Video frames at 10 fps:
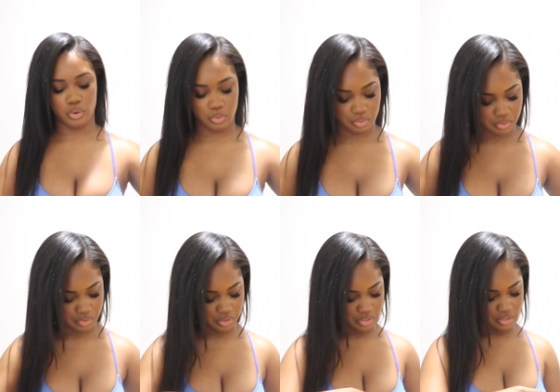
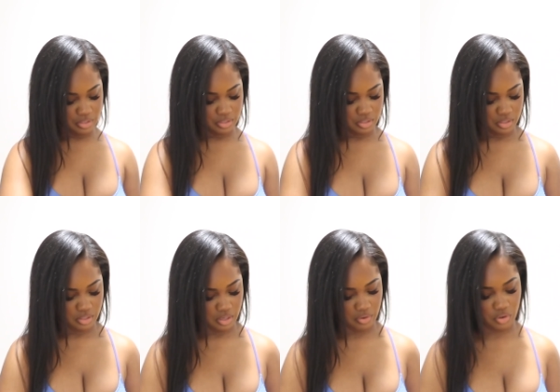
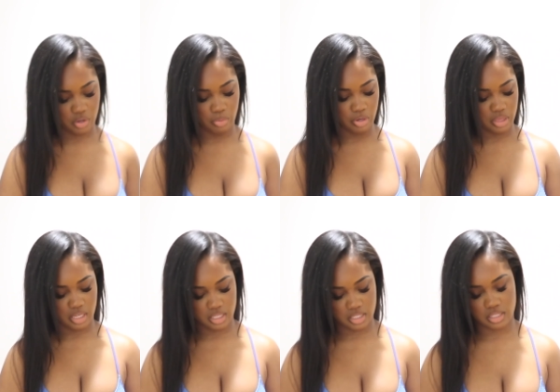I've already worn
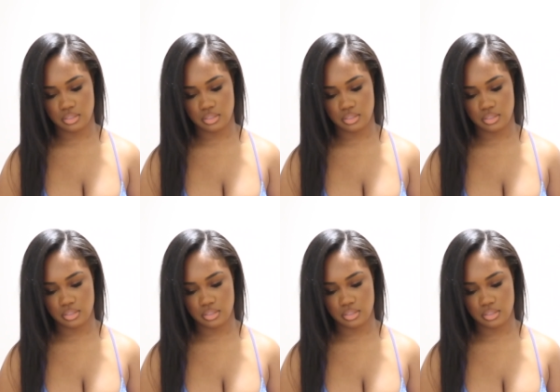this.